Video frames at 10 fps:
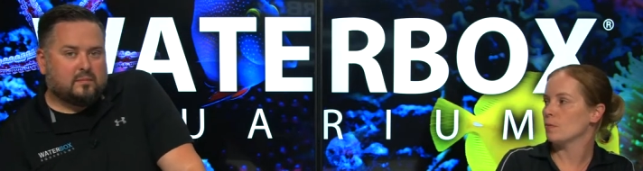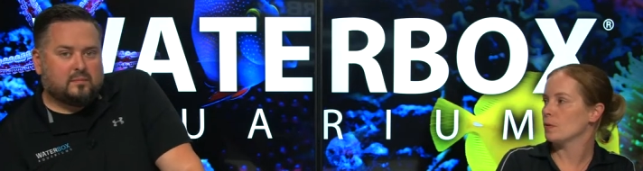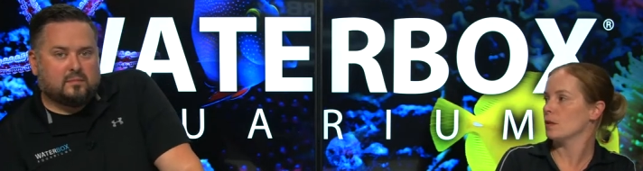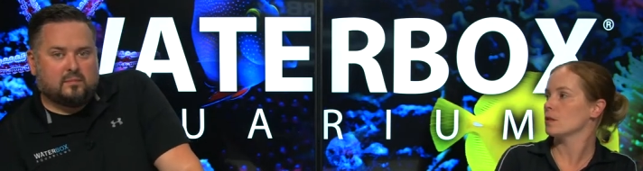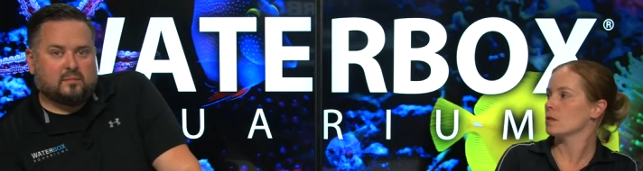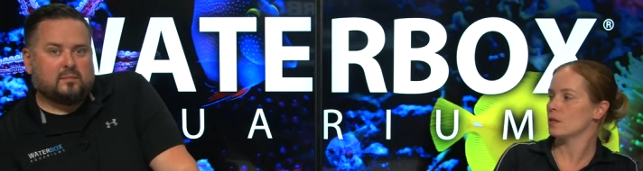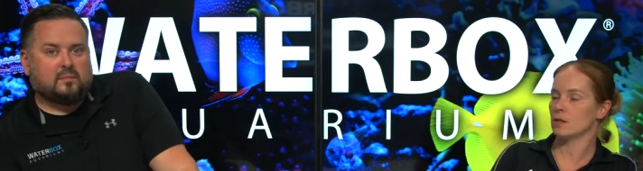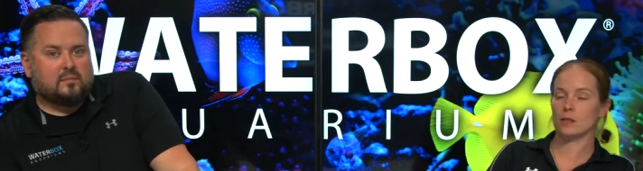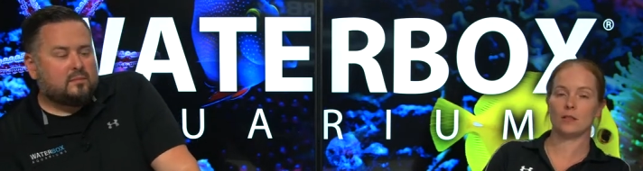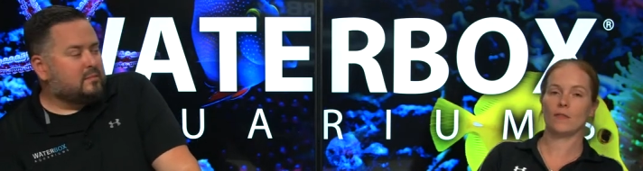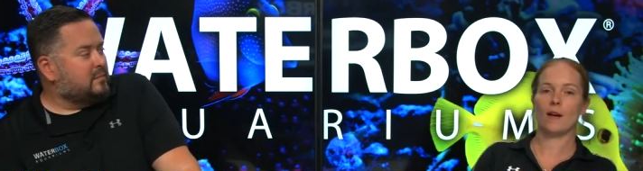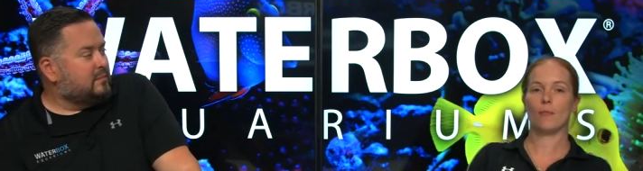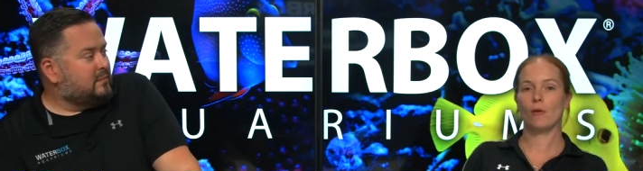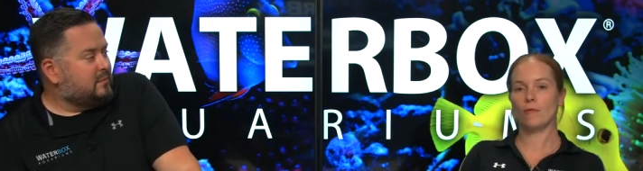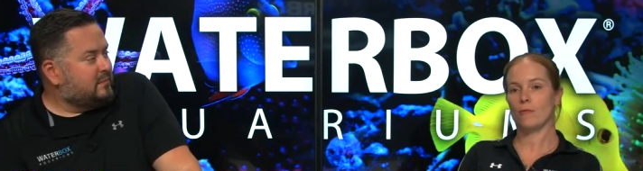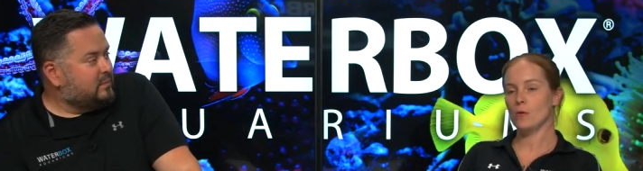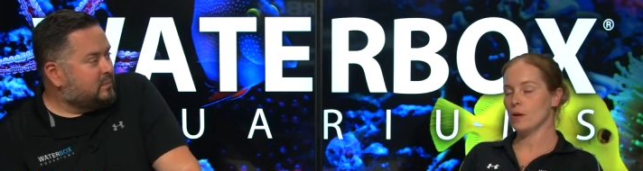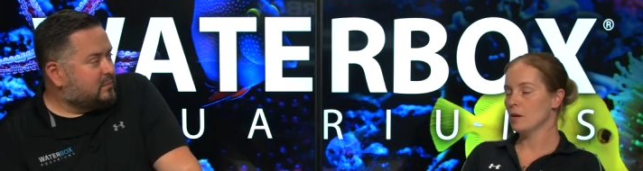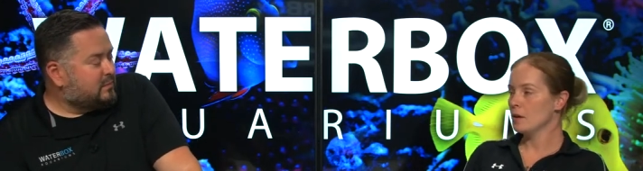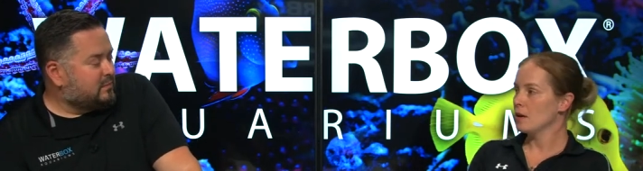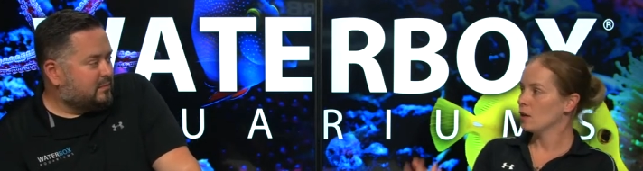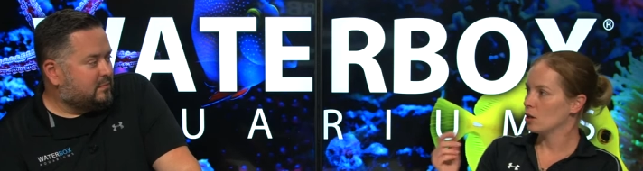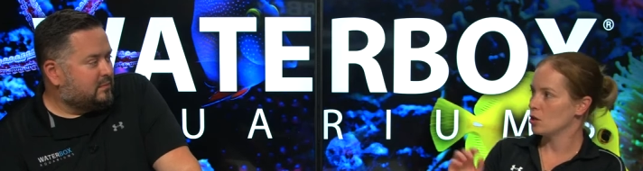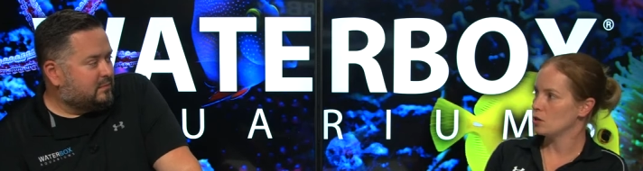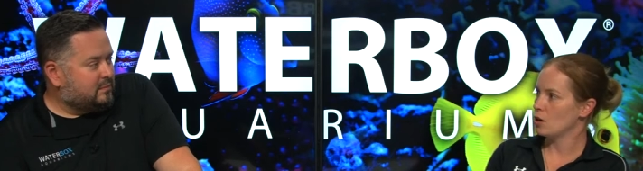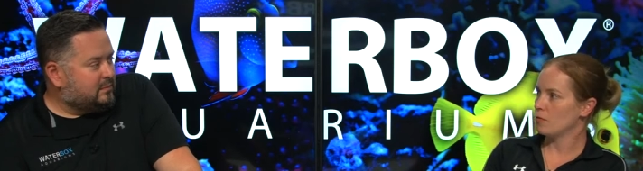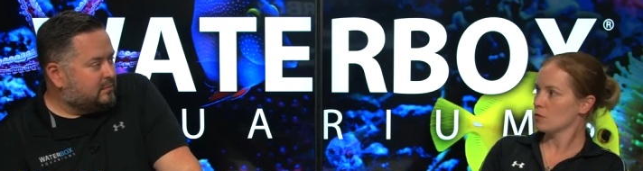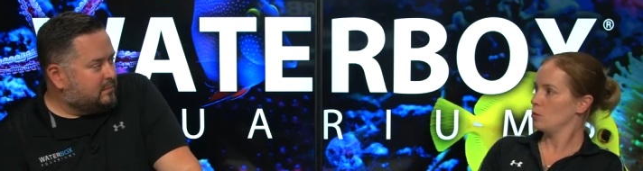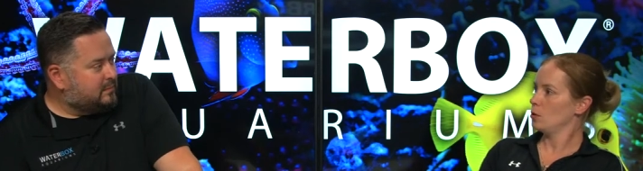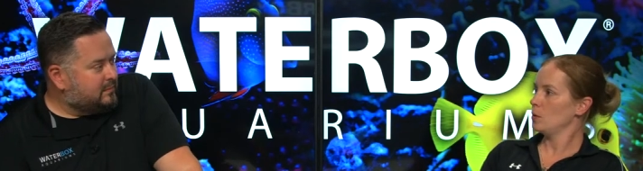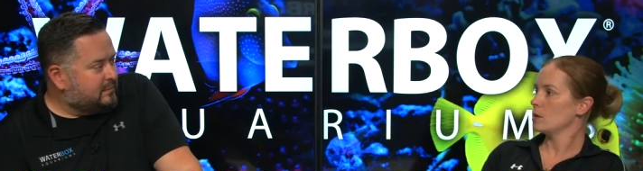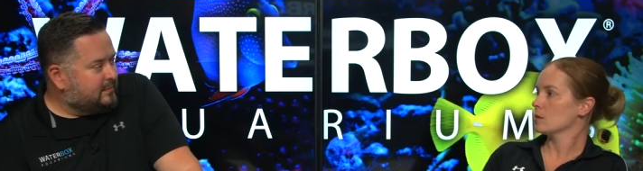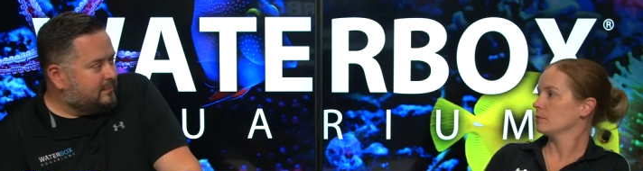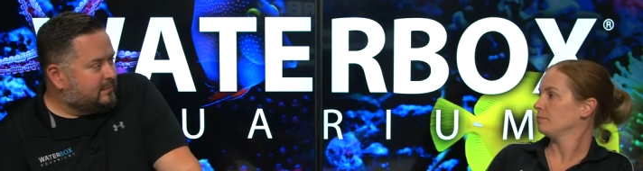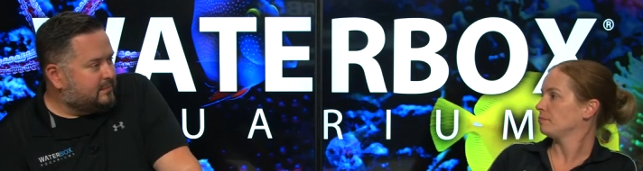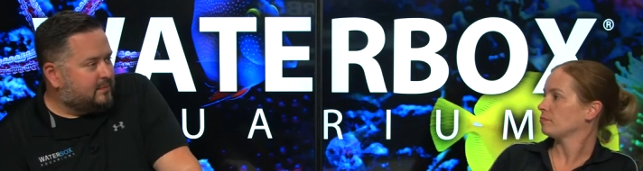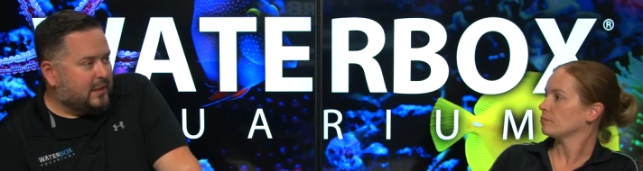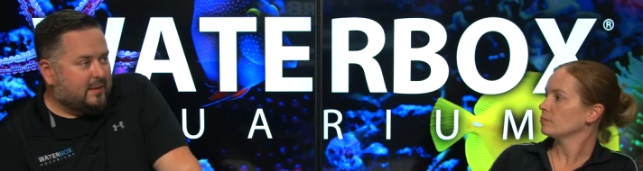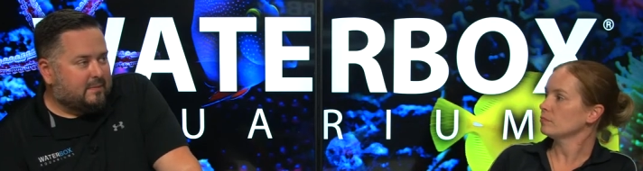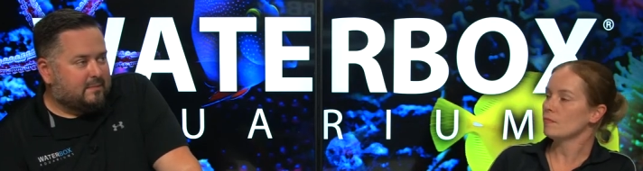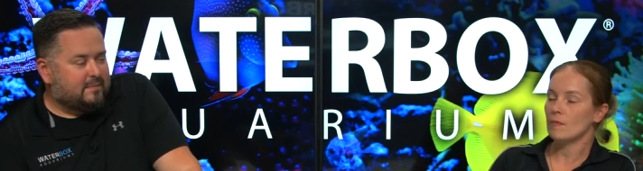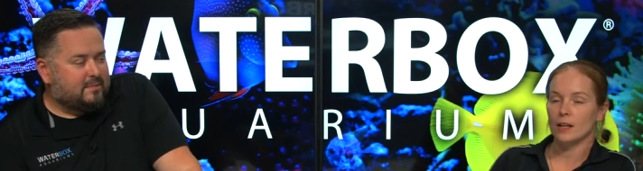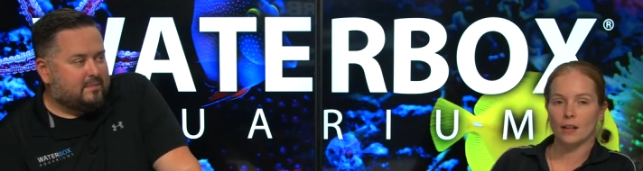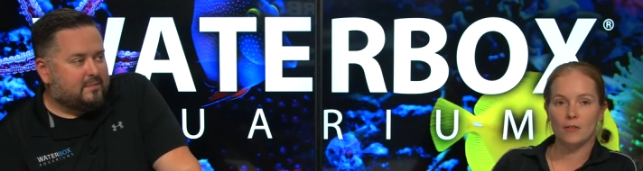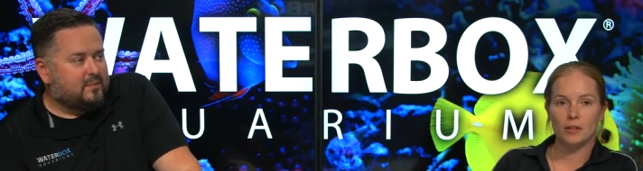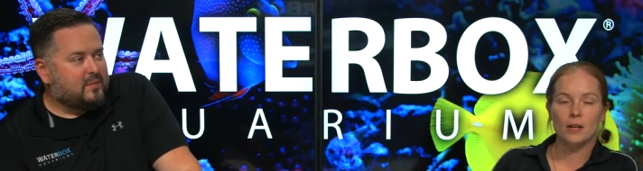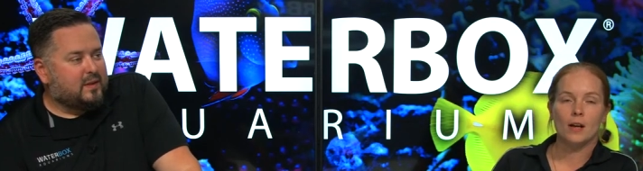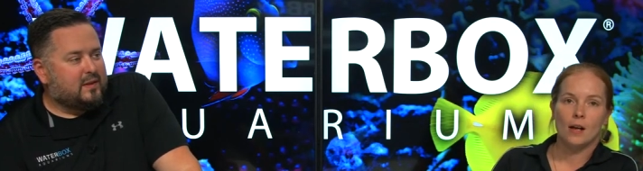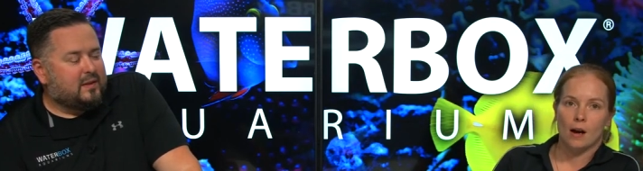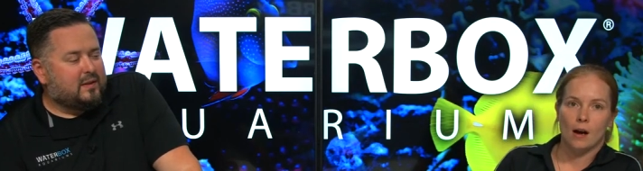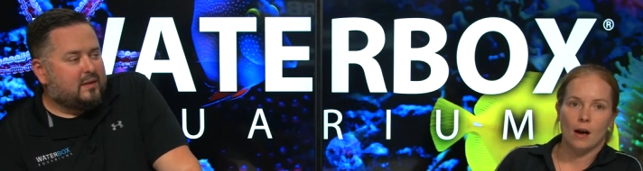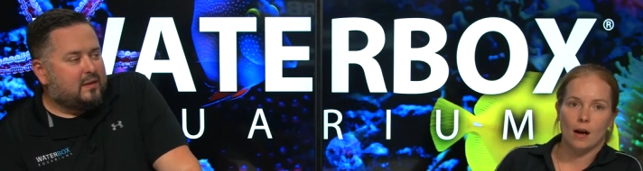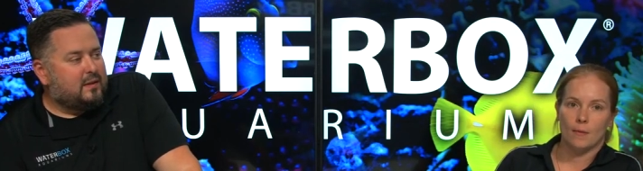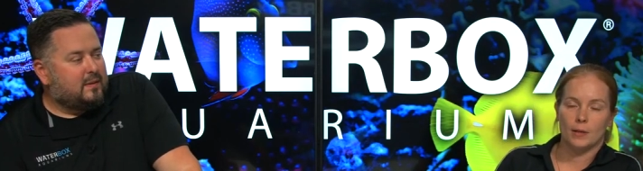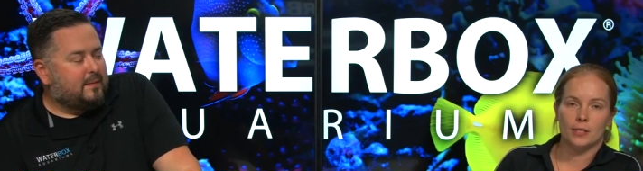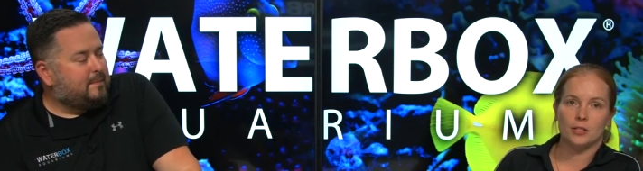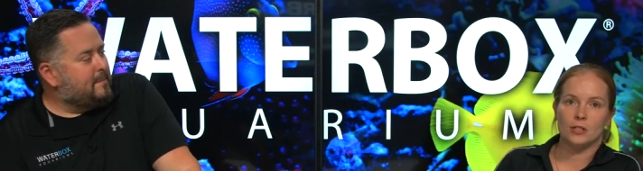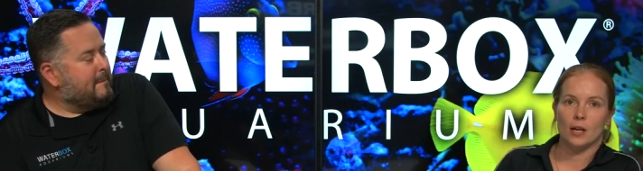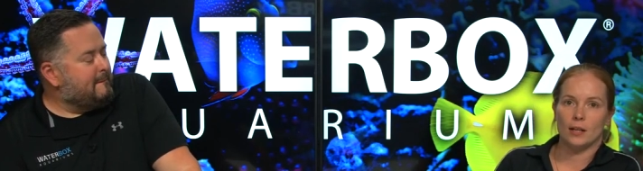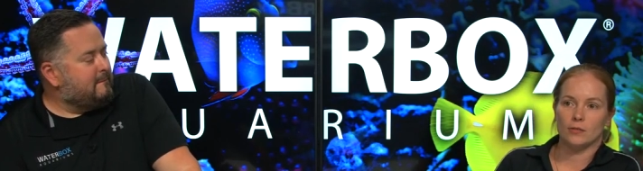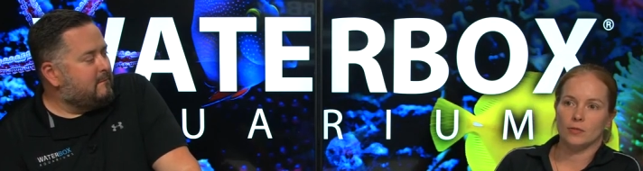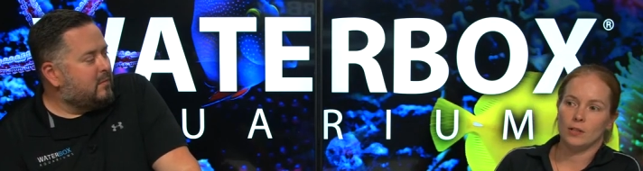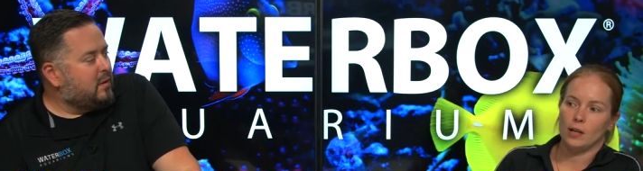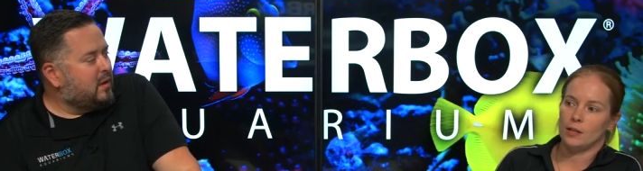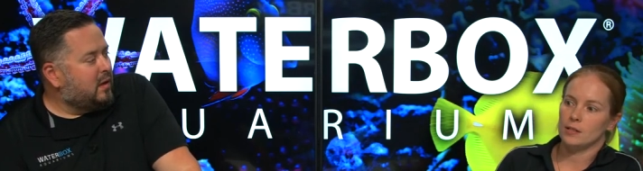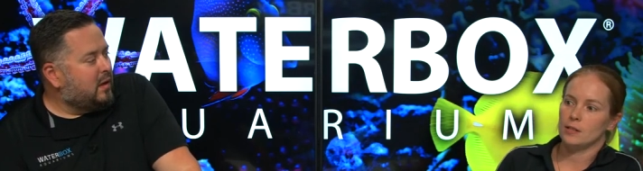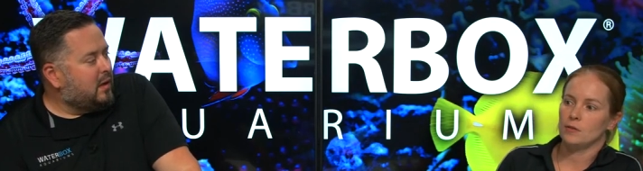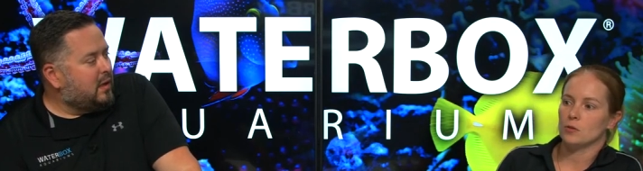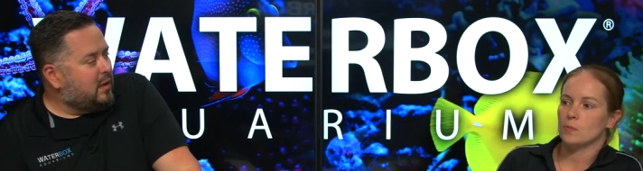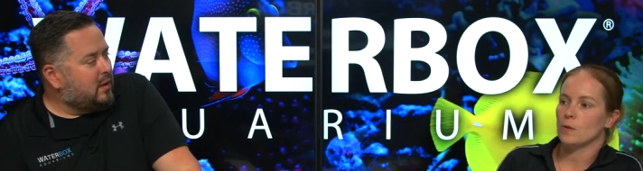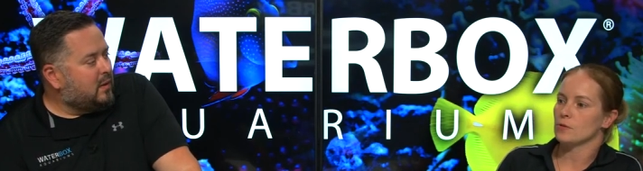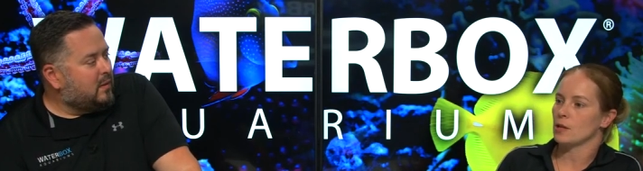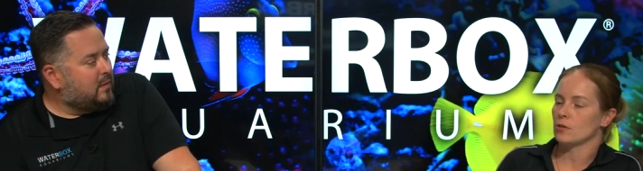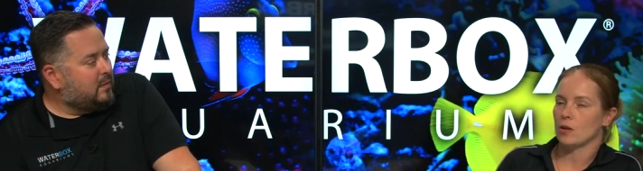Speaker 1: peninsula 65.4 good to go for two more weeks yeah love it um, and it's just it's really honestly even though a smaller tank